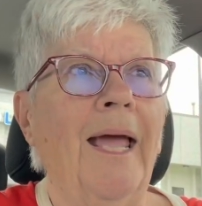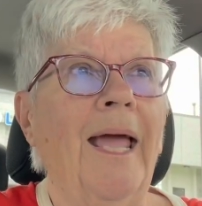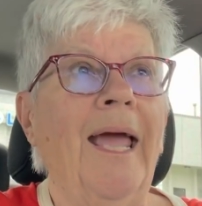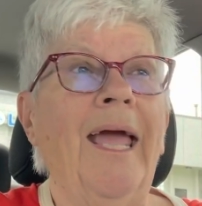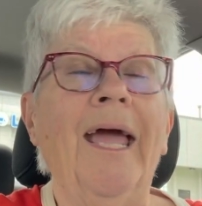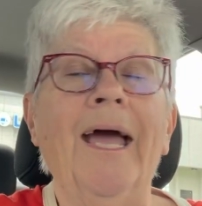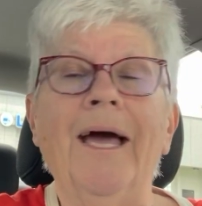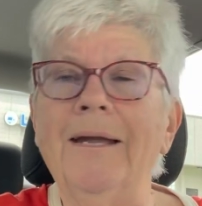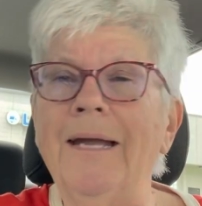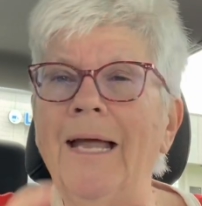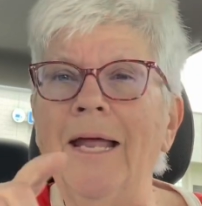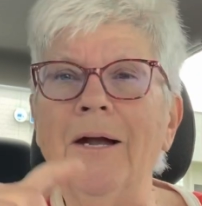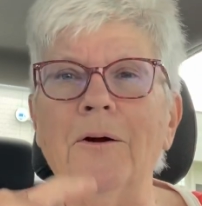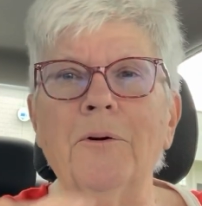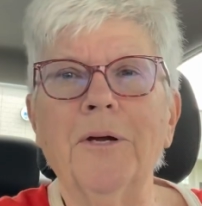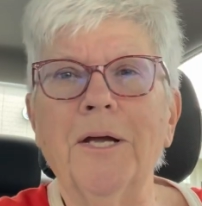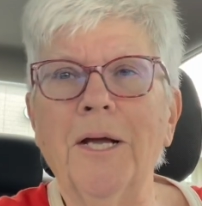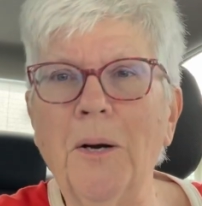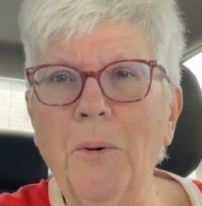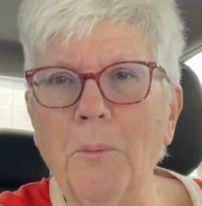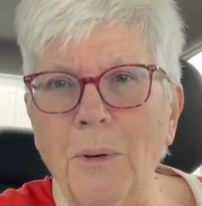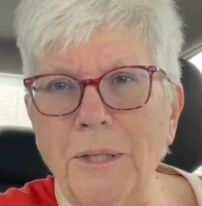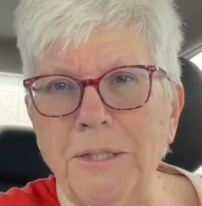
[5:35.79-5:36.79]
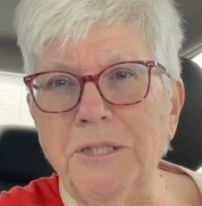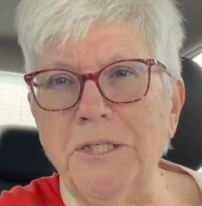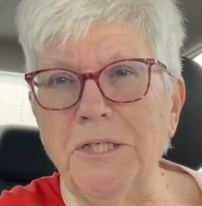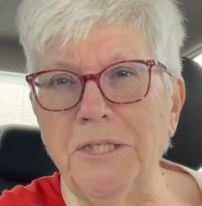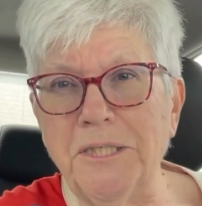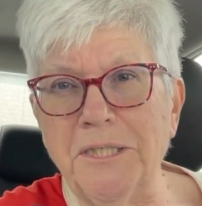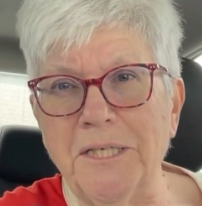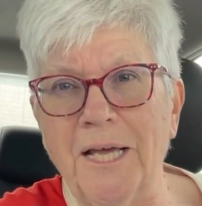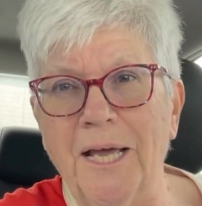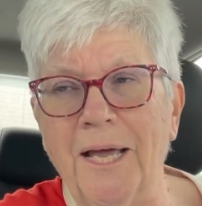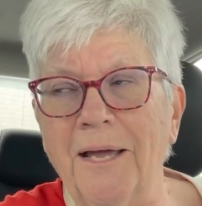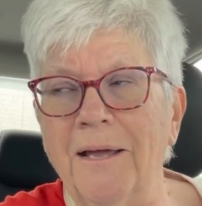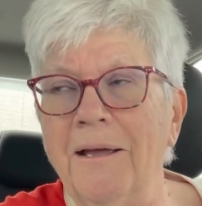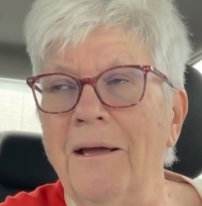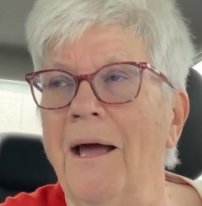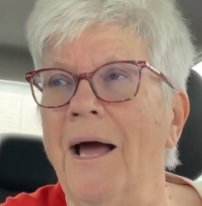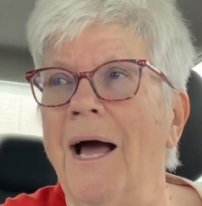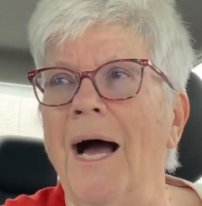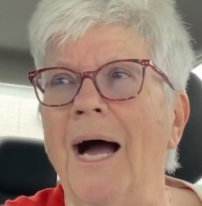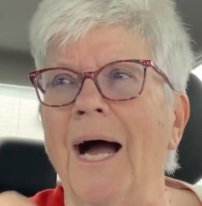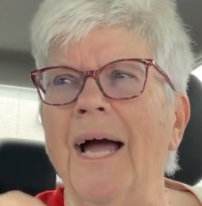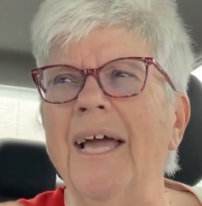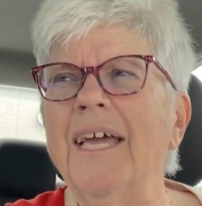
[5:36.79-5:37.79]
And I don't care what you say.
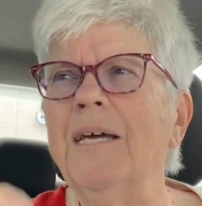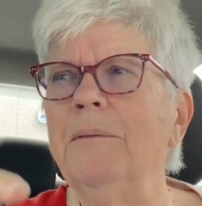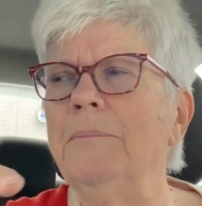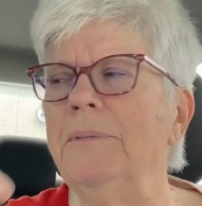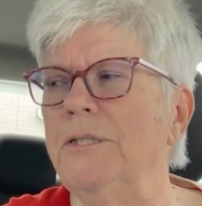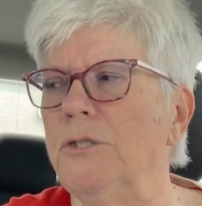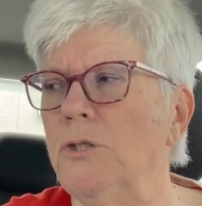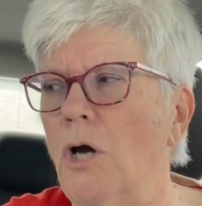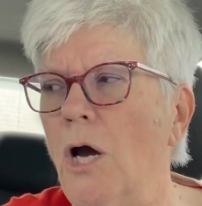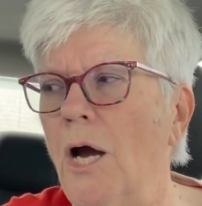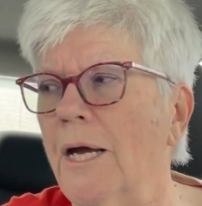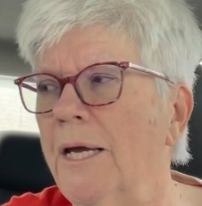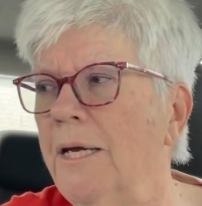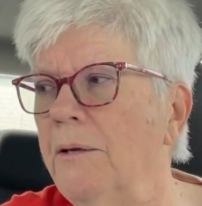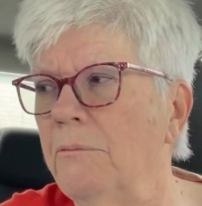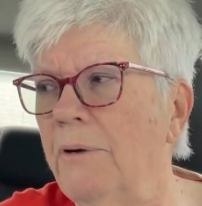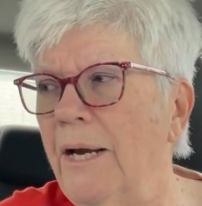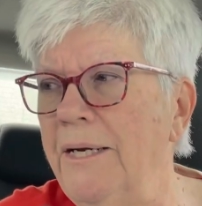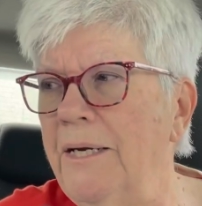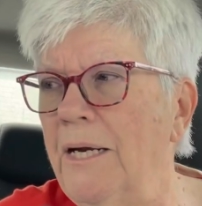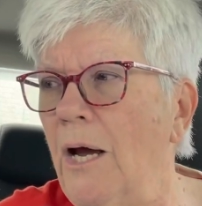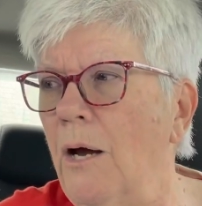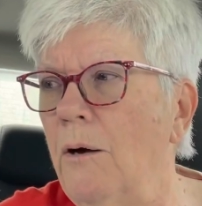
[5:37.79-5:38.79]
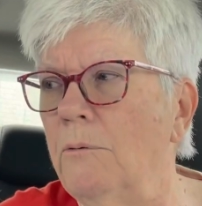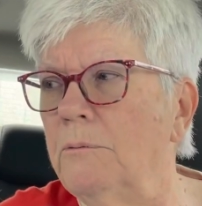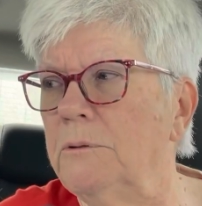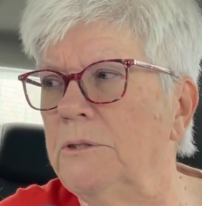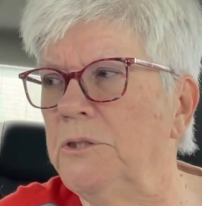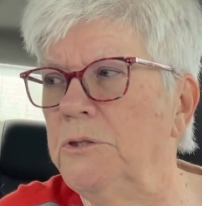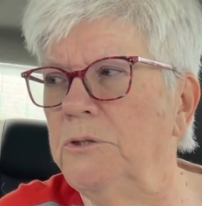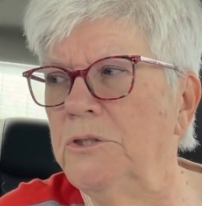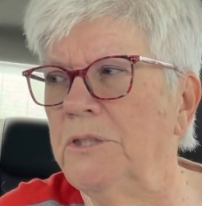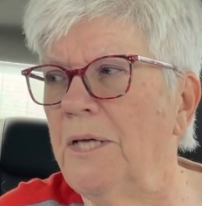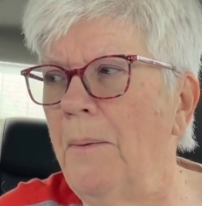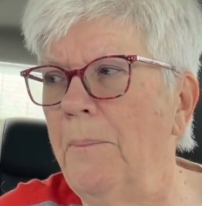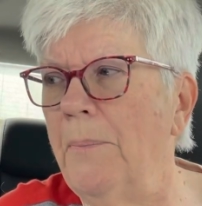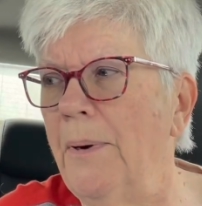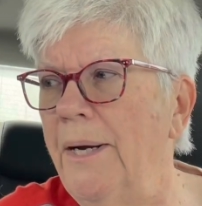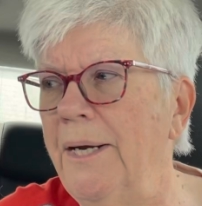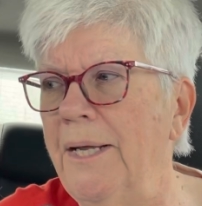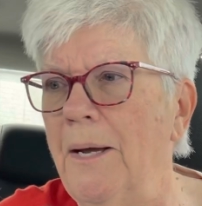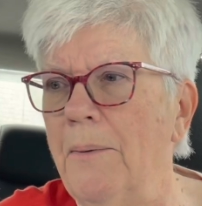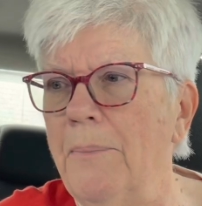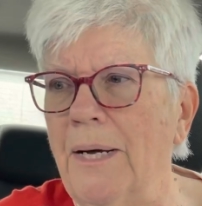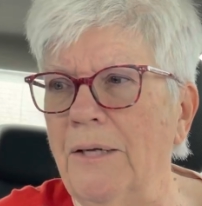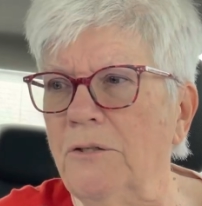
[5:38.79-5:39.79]
I can be talking right now to
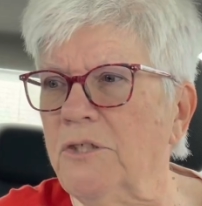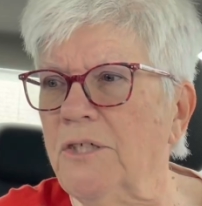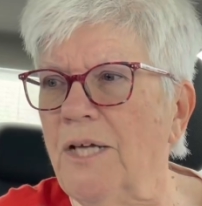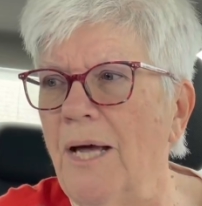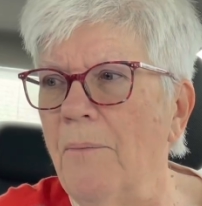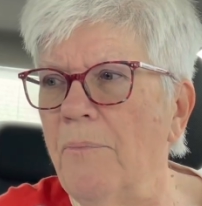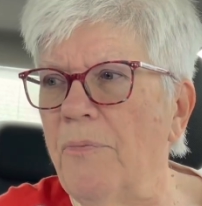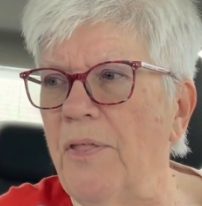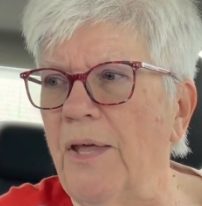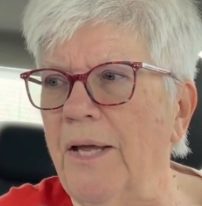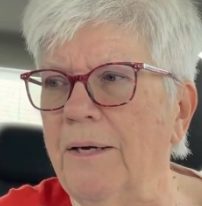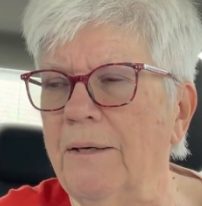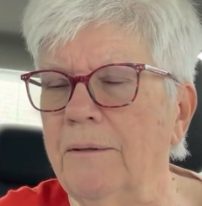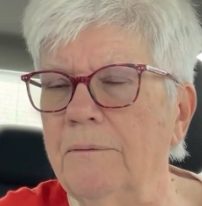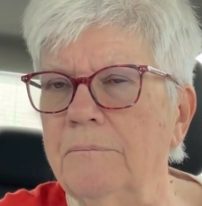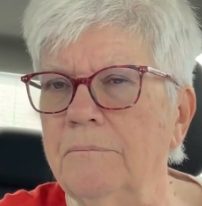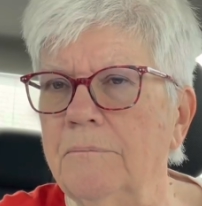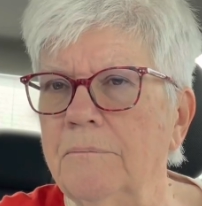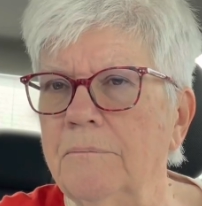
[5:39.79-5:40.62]
somebody about something.